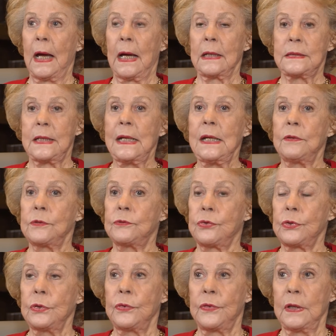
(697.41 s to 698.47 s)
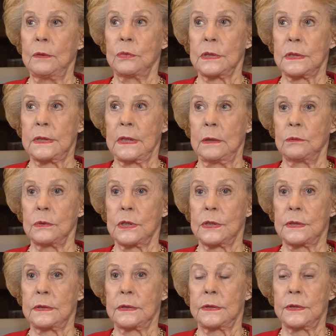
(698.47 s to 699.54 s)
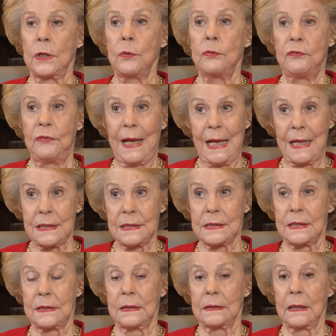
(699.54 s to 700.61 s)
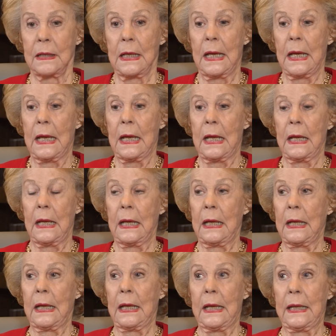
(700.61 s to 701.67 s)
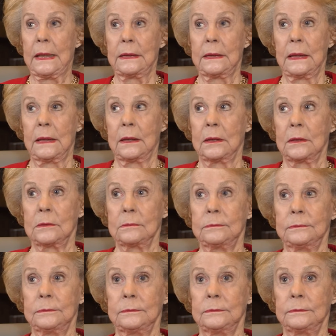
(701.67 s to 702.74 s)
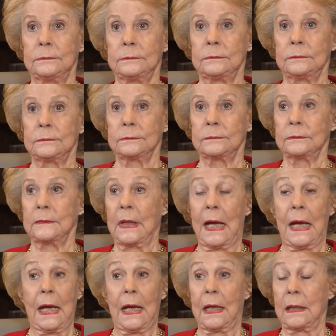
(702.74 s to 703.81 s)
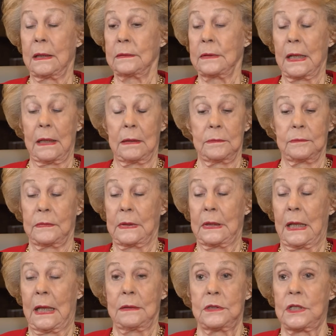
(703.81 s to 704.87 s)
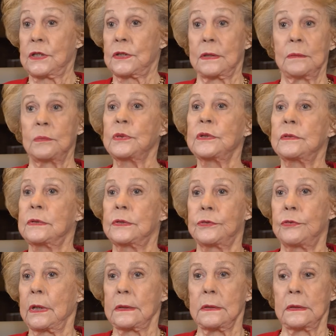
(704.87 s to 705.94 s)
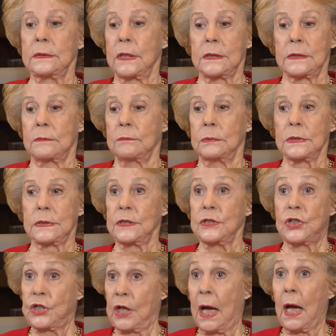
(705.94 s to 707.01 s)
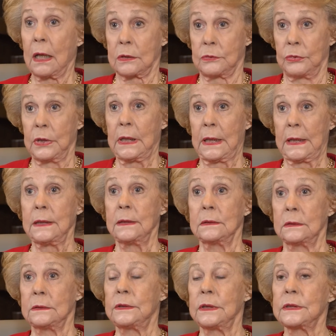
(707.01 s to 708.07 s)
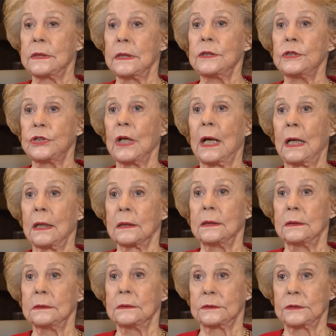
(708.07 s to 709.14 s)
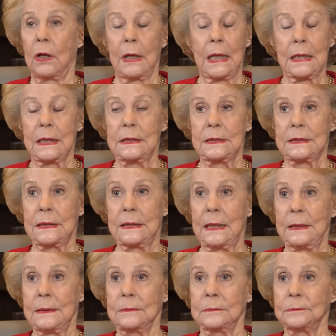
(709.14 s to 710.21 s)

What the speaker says: I tell you the truth, it was so fast, and I just was in shock, really, just in shock. That's all I can say.